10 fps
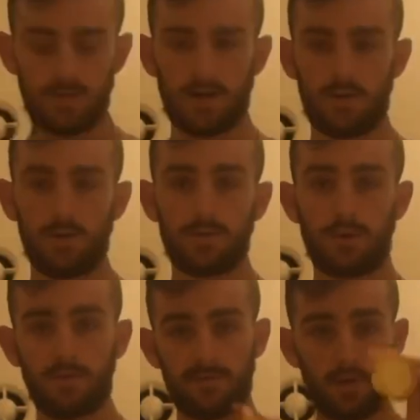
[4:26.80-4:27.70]
Now,
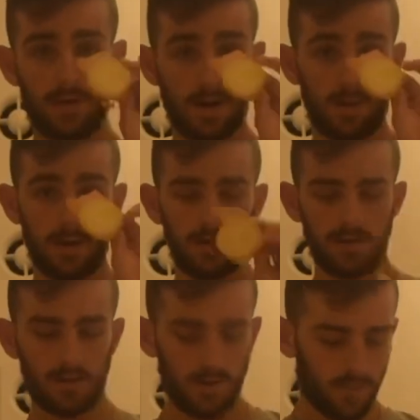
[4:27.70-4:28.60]
don't throw that away
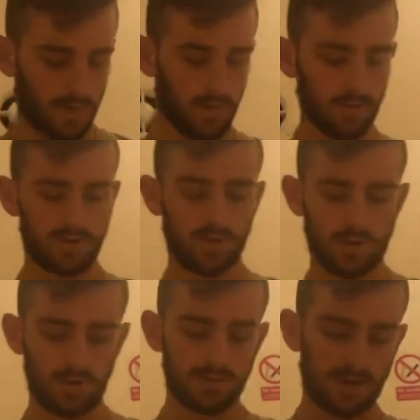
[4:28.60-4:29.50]
because you can
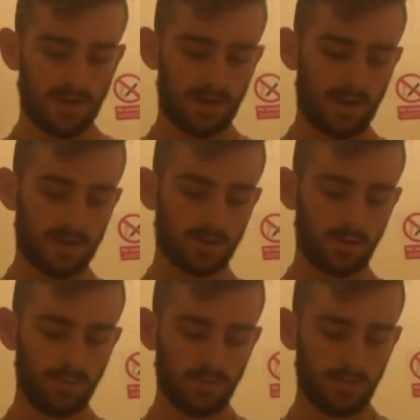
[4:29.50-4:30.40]
use that in a
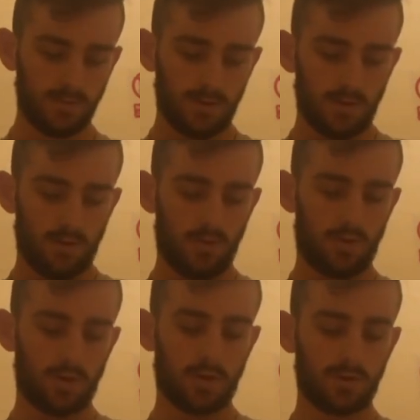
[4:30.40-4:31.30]
soup,
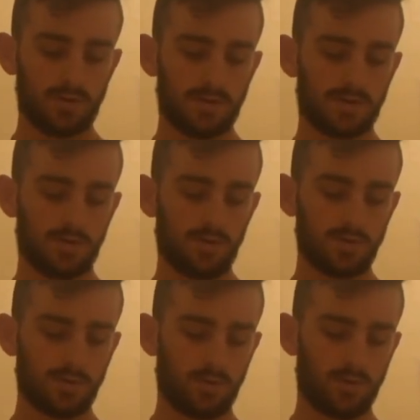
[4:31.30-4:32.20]
or you can use it in a
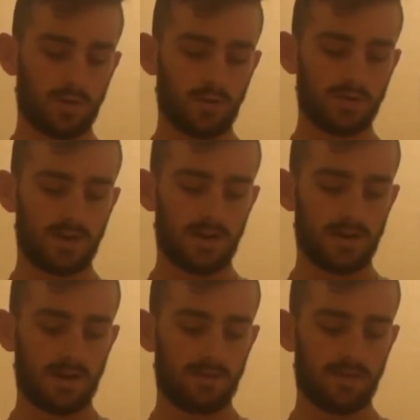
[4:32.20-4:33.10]
sauce, or you can use it in
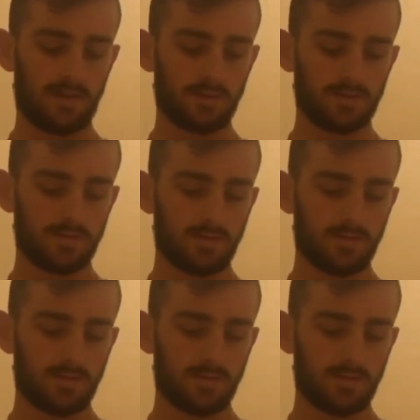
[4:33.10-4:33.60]
anything else.